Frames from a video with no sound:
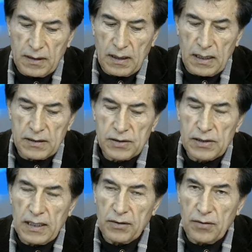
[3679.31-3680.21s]

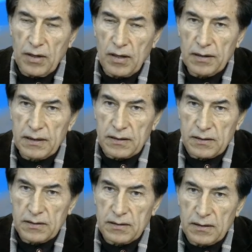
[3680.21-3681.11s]
Einstein or
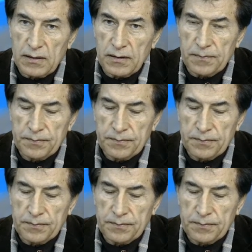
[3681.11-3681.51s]
Hawking's, uh,